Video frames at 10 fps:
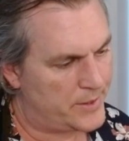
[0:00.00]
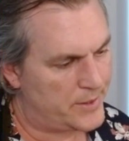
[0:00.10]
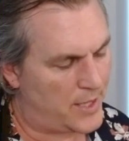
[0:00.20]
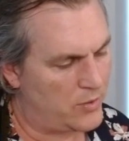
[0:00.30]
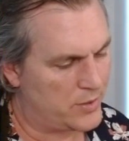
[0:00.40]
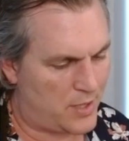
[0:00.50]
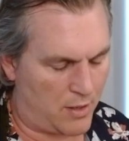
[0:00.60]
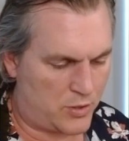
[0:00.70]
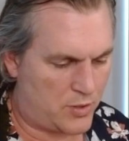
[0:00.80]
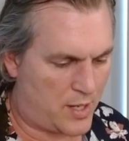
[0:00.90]
I also
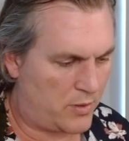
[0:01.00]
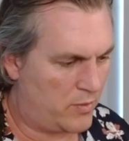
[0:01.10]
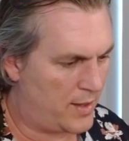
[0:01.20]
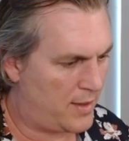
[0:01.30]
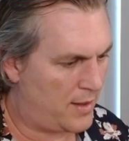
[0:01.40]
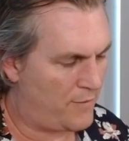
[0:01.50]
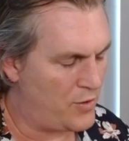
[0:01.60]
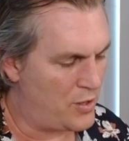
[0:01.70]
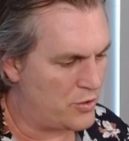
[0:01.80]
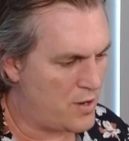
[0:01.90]
struggle with if you
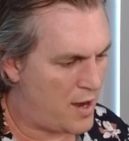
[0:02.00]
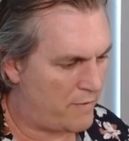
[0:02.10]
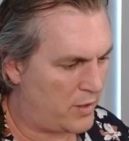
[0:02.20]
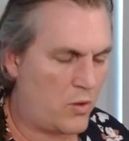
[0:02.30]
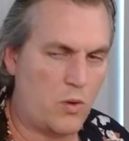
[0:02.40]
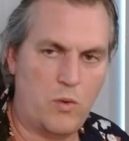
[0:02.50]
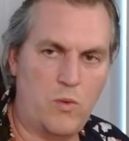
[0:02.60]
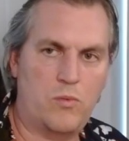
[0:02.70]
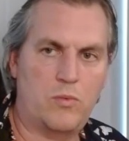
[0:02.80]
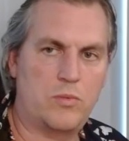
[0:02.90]
could draft a
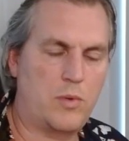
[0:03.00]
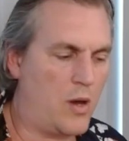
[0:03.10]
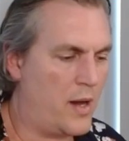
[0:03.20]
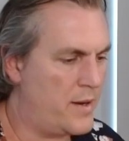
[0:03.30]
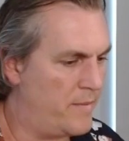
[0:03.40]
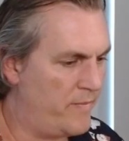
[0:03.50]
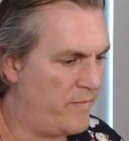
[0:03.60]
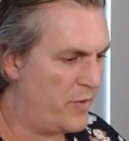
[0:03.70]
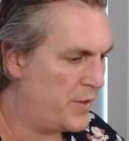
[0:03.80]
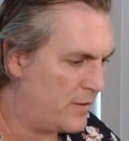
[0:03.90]
cool item
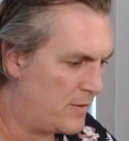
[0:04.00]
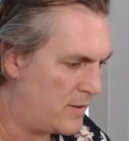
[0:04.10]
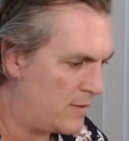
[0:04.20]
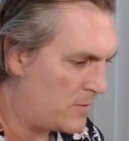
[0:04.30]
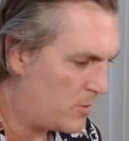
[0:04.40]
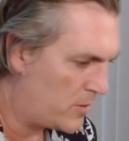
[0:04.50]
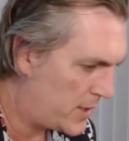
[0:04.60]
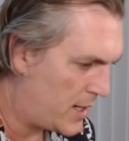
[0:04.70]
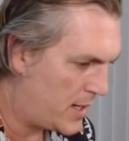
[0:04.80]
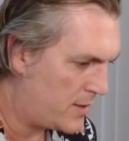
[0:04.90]
versus this story
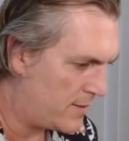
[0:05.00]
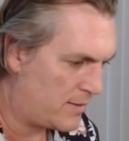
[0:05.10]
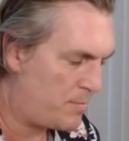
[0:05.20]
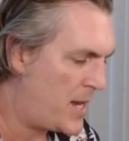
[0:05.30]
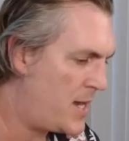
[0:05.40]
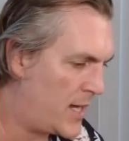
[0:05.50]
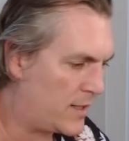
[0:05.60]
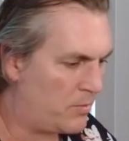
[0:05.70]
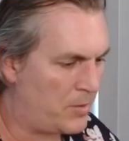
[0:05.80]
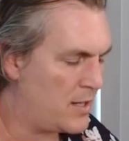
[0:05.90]
card to spend
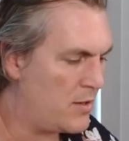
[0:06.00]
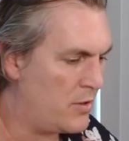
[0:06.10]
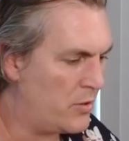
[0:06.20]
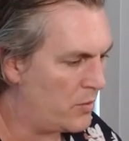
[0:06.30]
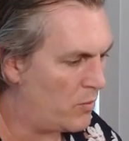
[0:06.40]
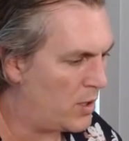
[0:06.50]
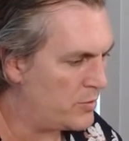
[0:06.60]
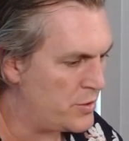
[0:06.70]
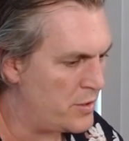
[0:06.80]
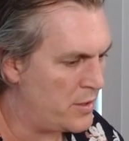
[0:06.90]
XP to do it. Why would
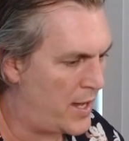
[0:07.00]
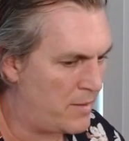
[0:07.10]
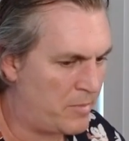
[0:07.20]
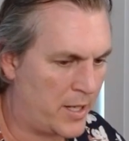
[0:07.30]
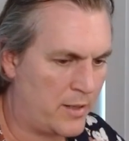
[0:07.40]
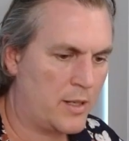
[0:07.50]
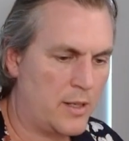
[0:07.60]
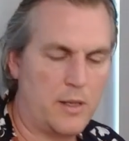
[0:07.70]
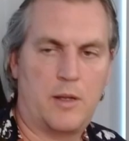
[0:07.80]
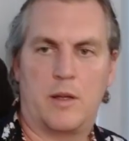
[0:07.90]
you do that? But
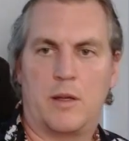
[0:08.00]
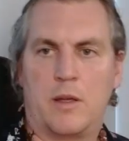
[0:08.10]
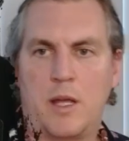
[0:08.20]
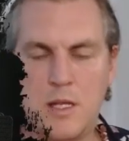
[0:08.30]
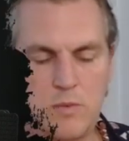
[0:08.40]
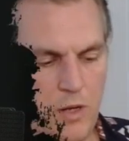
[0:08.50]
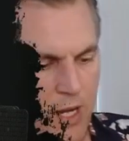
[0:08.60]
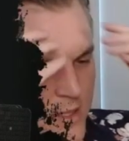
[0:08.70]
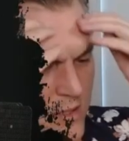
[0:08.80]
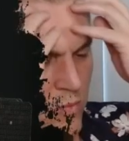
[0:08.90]
it is what it
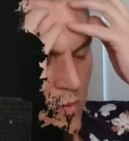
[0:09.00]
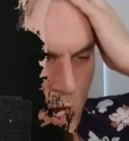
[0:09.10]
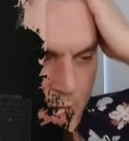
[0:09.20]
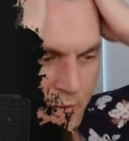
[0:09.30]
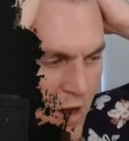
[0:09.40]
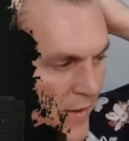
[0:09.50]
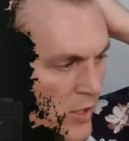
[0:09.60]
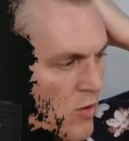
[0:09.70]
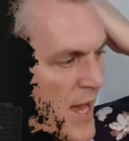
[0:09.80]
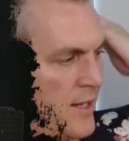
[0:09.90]
is. We might give it another
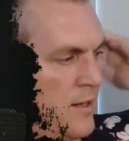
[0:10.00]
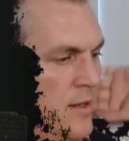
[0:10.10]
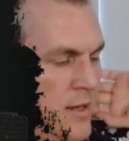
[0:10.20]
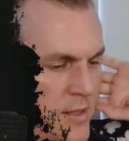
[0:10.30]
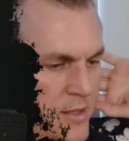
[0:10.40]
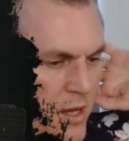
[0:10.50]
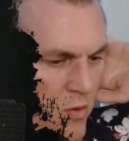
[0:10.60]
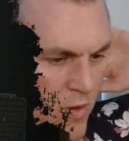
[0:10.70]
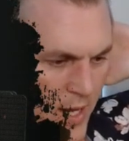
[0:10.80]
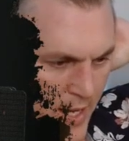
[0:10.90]
crack.
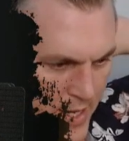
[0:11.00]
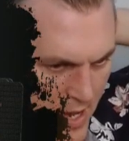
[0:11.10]
So yeah,